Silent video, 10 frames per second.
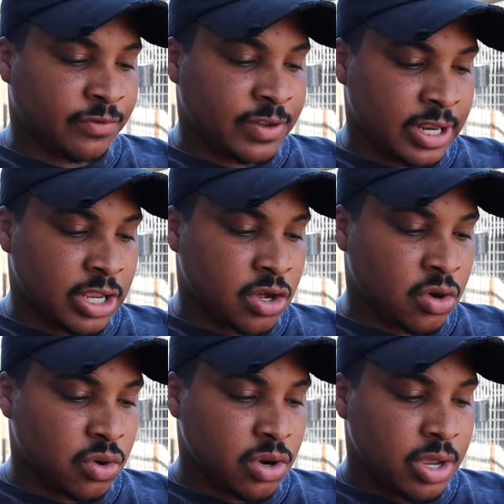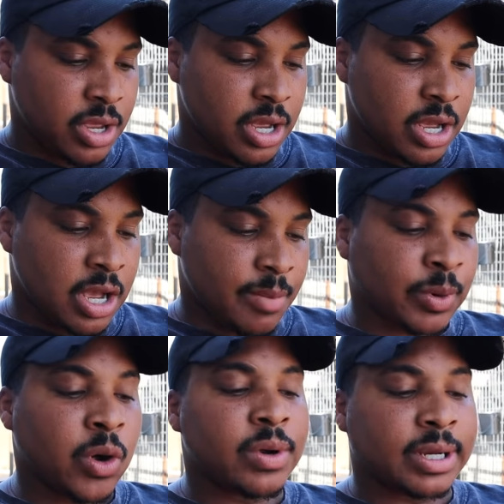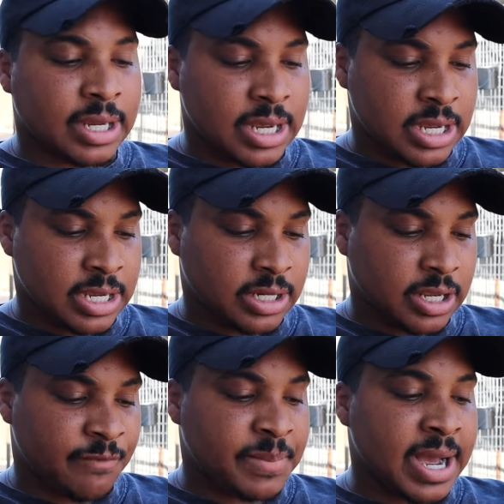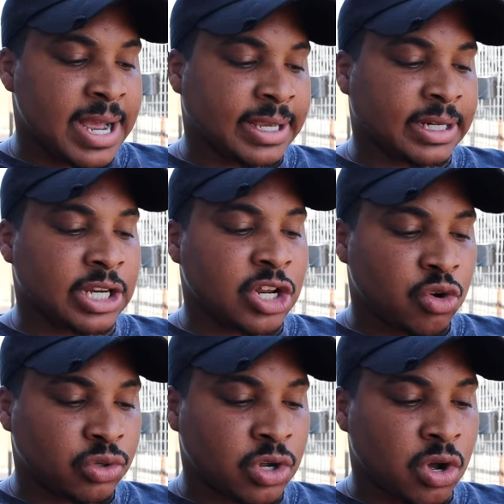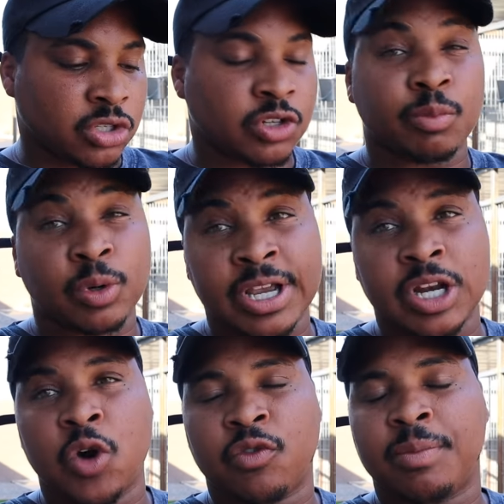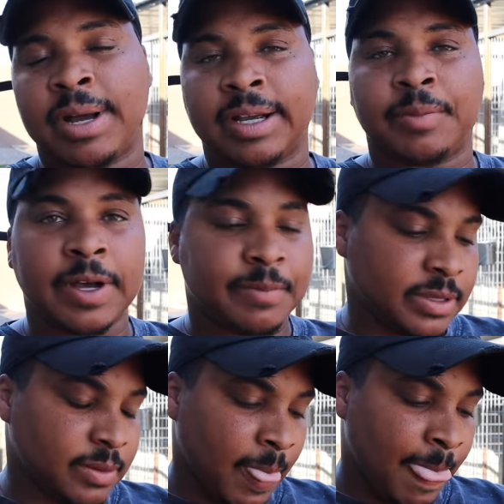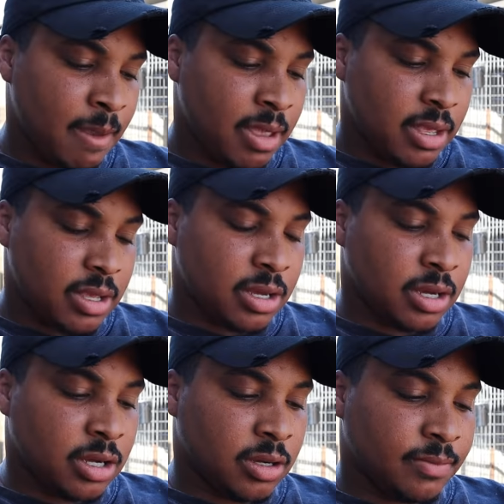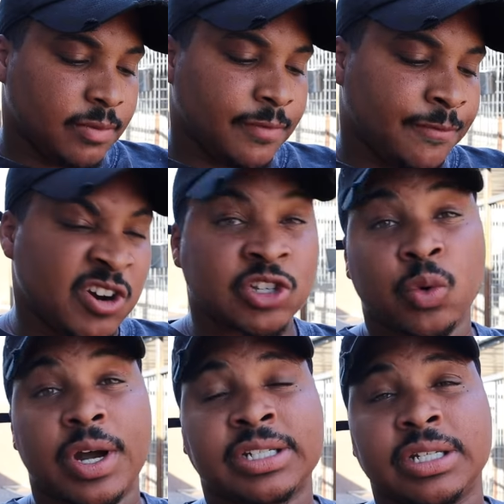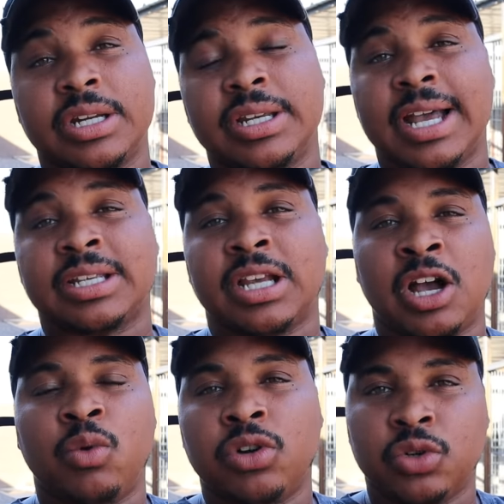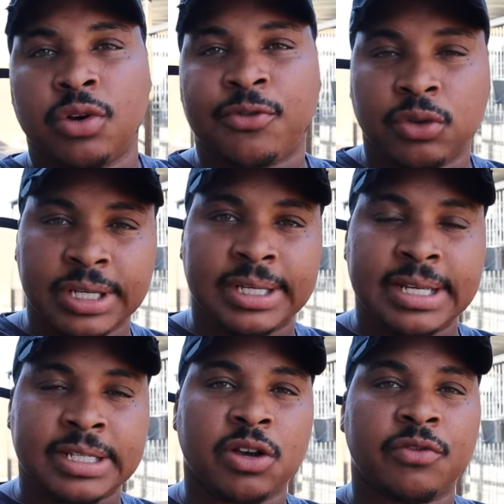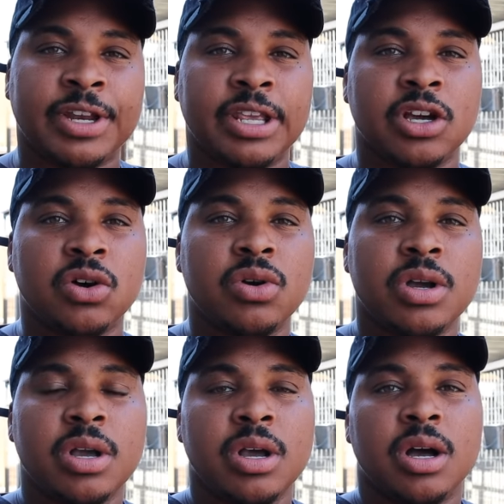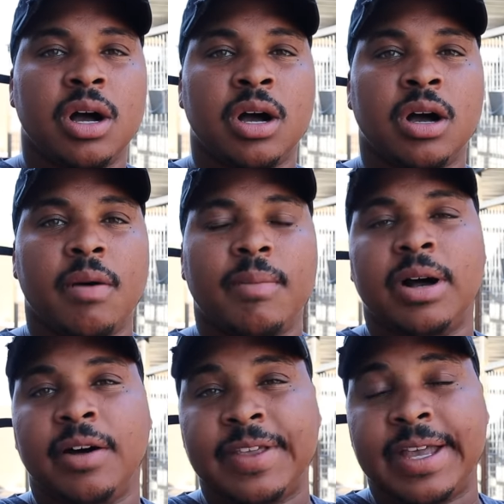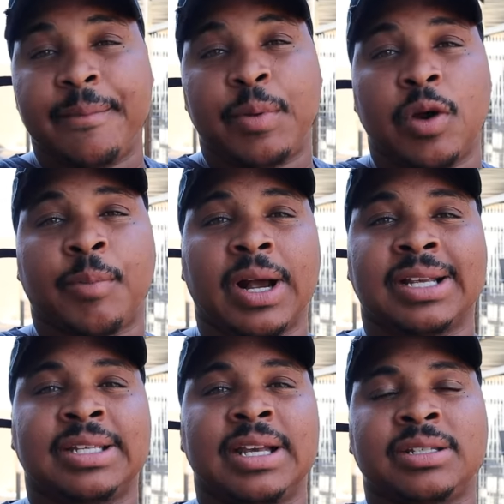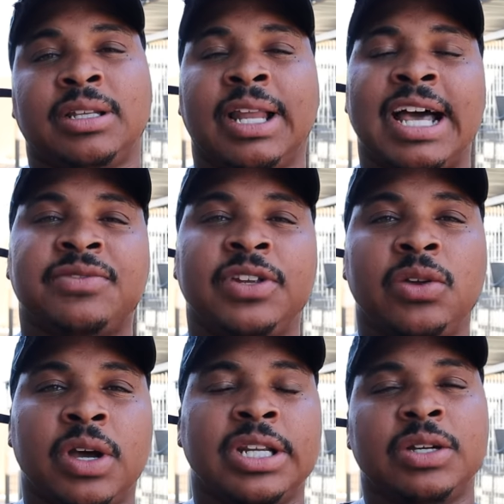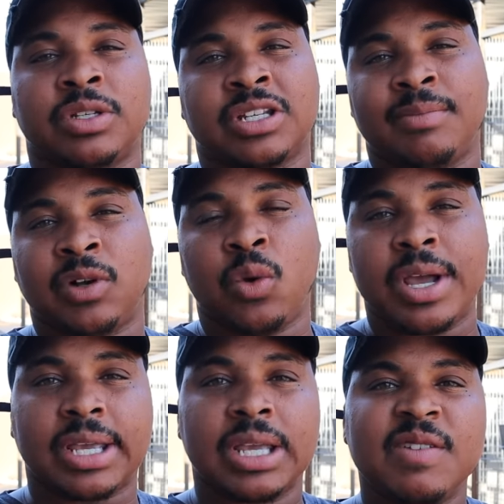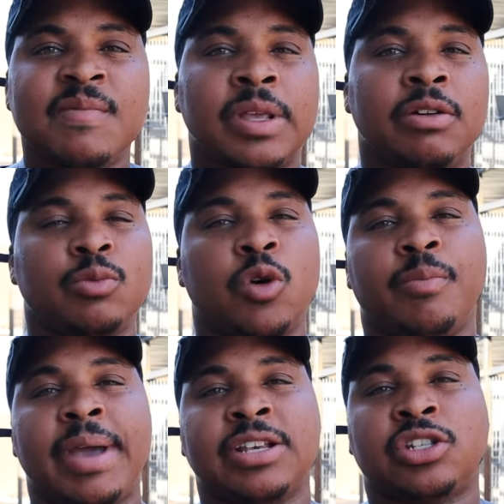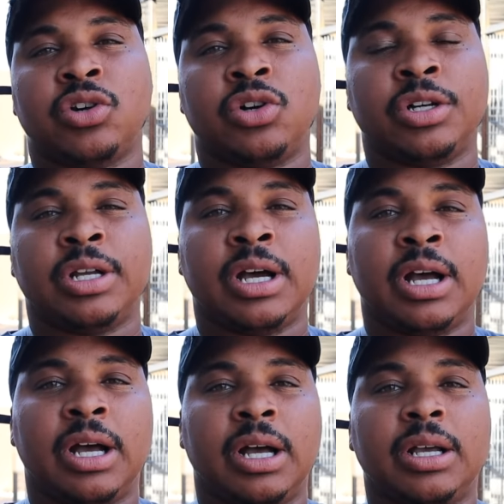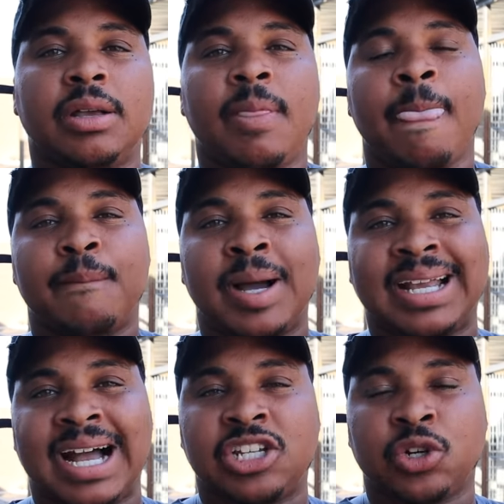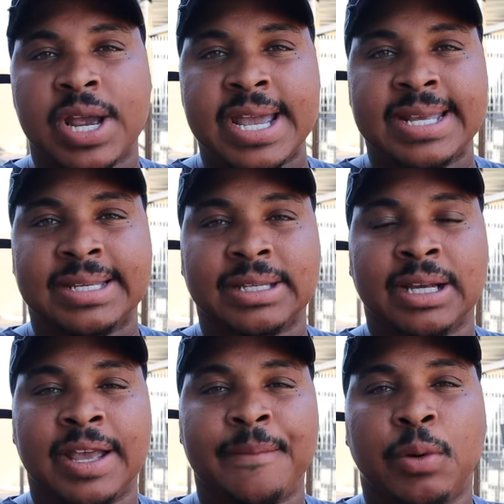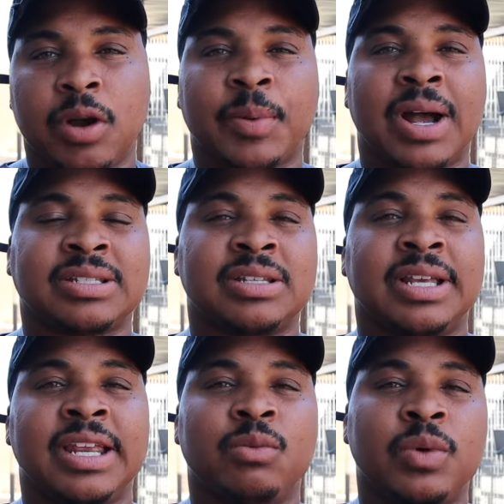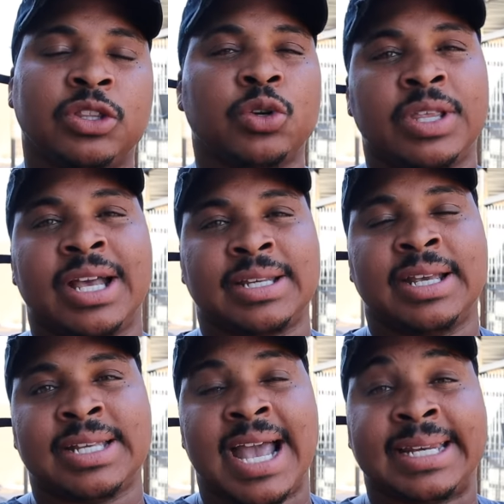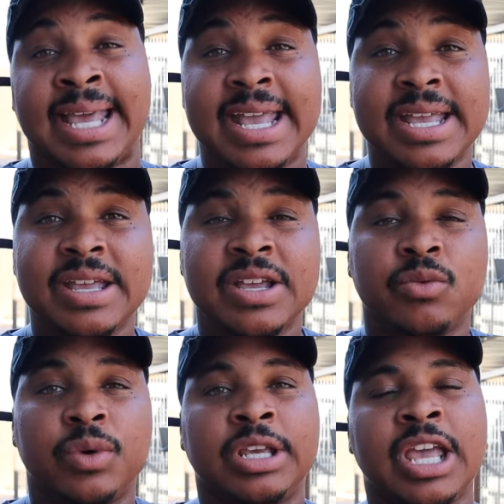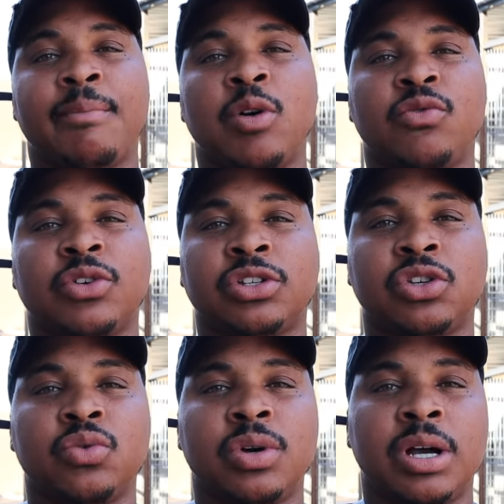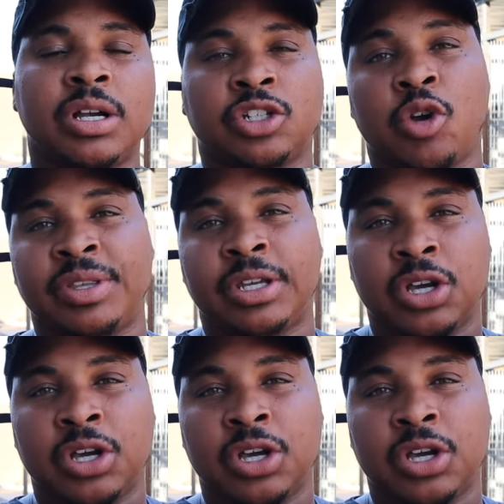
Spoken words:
a video pro and con of buying an adult dog to breed over buying a puppy. First question, yes, I will do a fully detailed video of the import process. The last video I did was something quick. It was more based on my guy Trey's import process that he went through that exact day when he came over to show me the